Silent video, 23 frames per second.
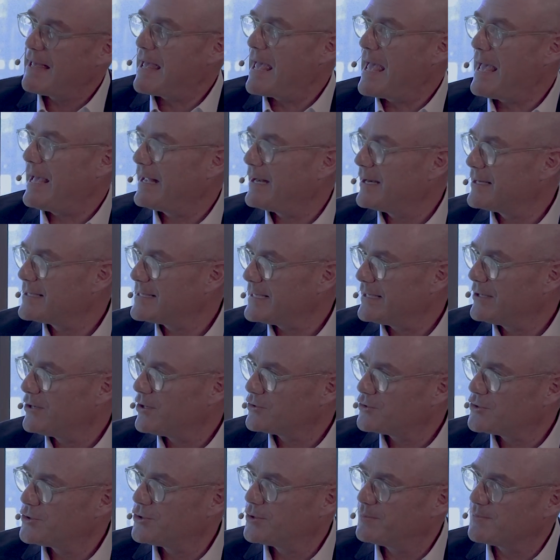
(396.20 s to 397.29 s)
and in our
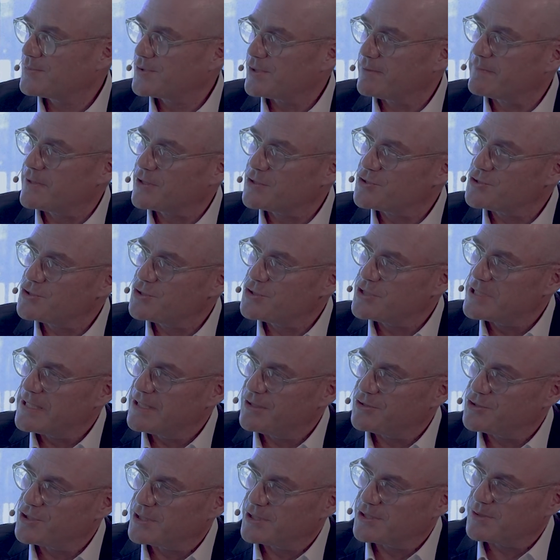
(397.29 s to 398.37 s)
terms of our due
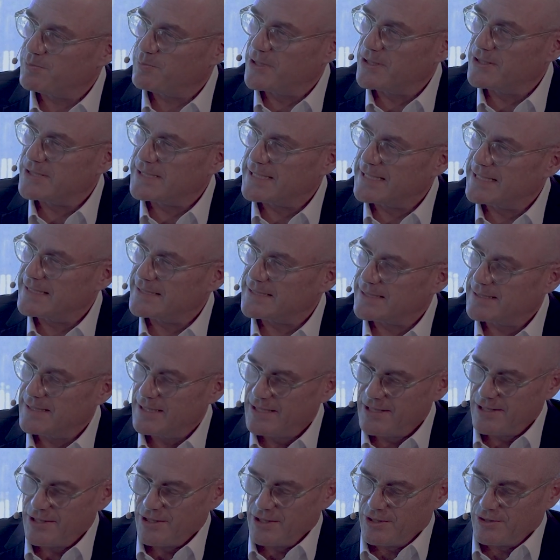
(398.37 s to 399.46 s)
diligence process.
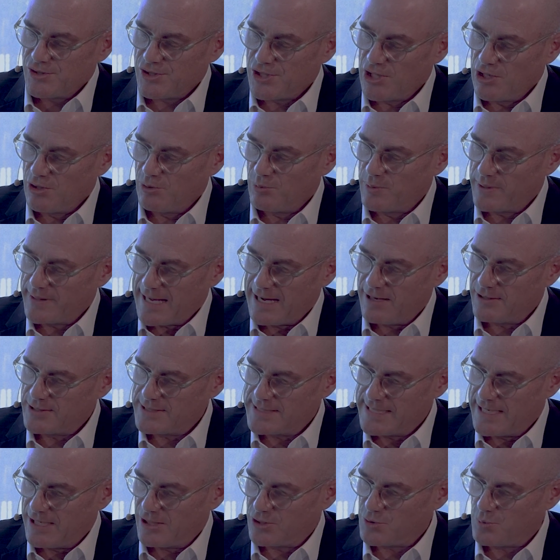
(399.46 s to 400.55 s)
So without
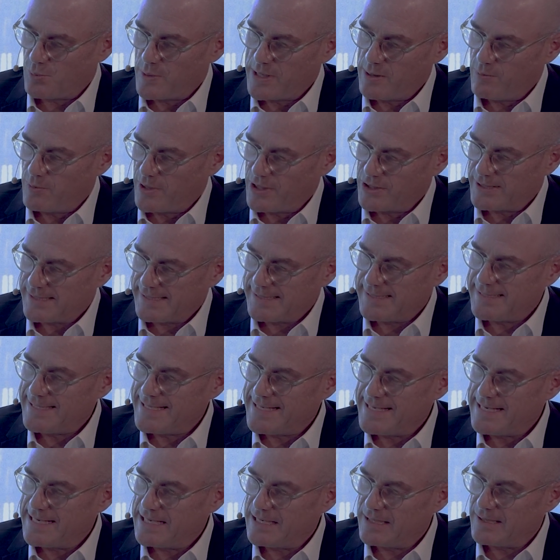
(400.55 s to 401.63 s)
doubt, we want to
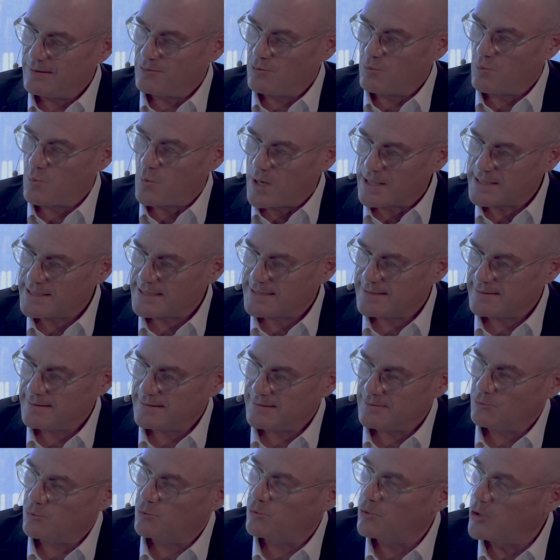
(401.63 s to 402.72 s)
see what
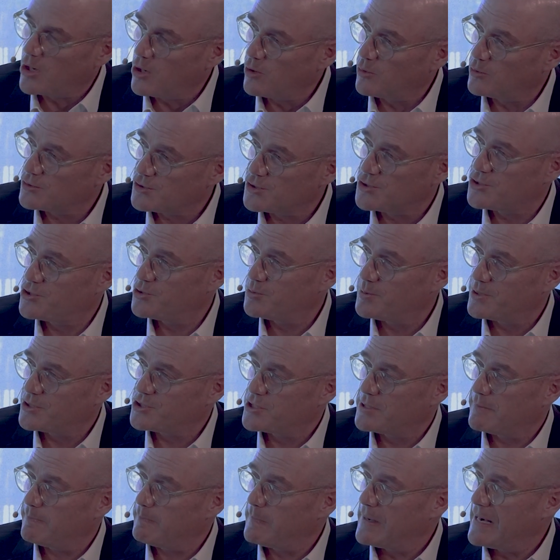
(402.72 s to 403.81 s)
role
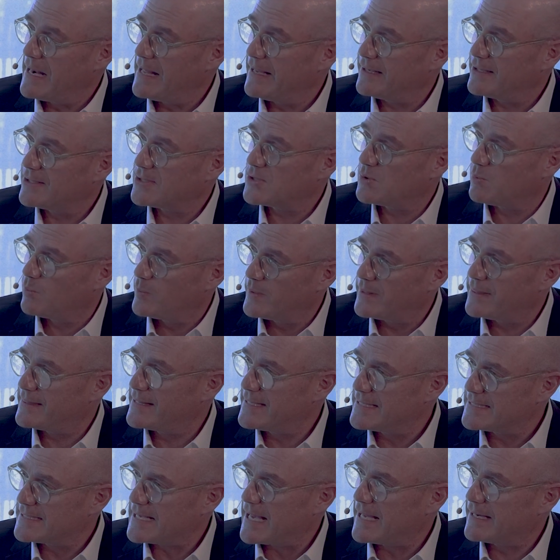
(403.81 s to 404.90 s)
stewardship plays with
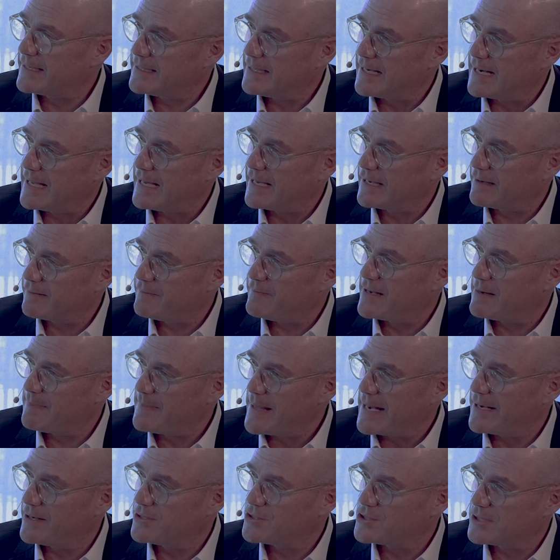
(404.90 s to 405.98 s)
these underlying fund
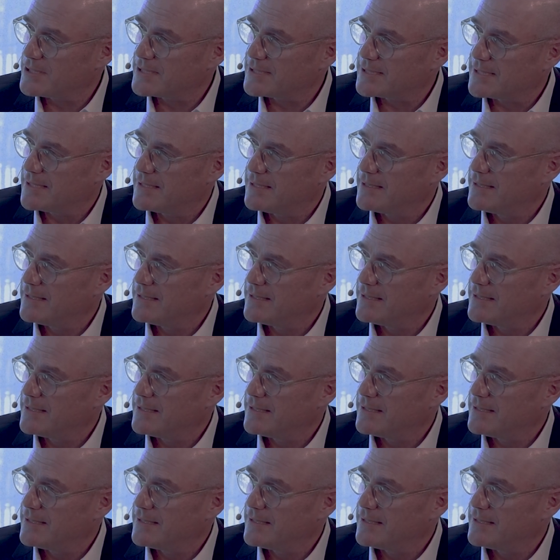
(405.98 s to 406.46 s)
managers